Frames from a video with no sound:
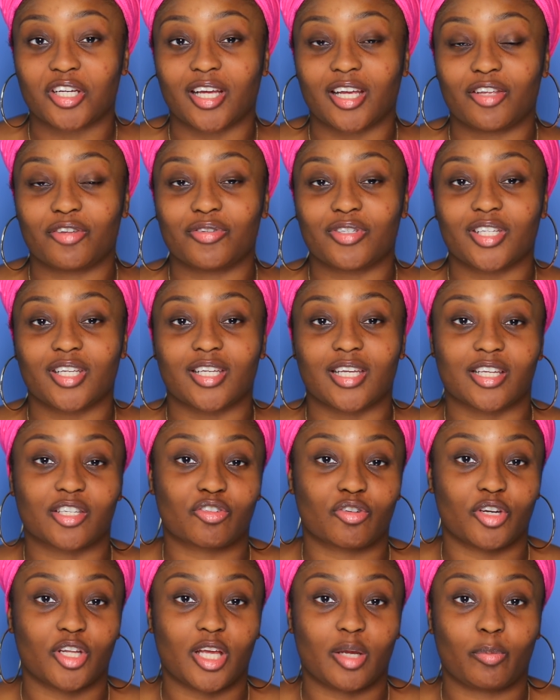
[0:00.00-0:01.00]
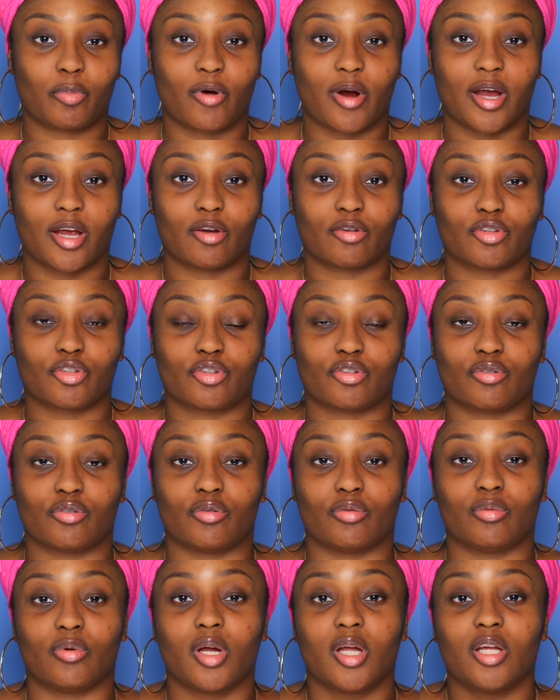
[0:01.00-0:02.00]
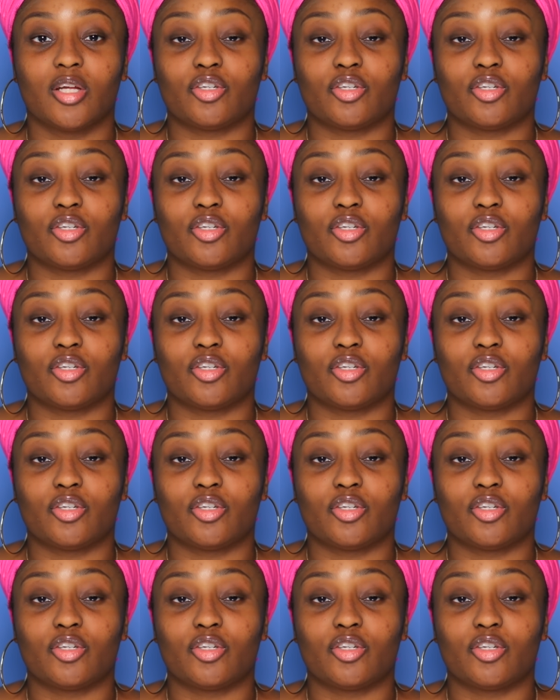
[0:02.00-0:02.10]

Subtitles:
I used it yesterday prior to